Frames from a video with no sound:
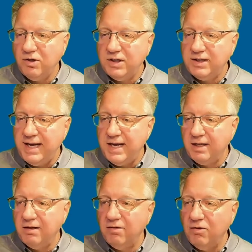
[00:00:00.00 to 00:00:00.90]
that.
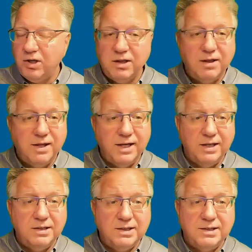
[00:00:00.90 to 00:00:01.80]
Look at
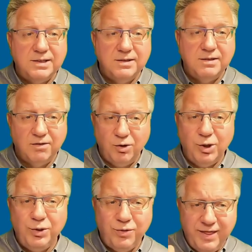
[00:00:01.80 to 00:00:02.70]
this. Look at
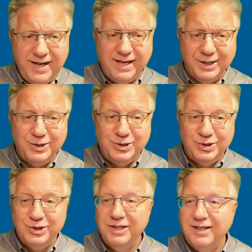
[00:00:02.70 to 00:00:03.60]
this
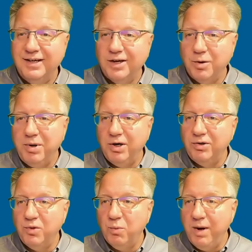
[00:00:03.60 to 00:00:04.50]
compared to
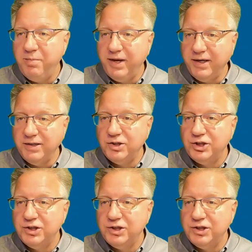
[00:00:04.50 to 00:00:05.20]
the web page.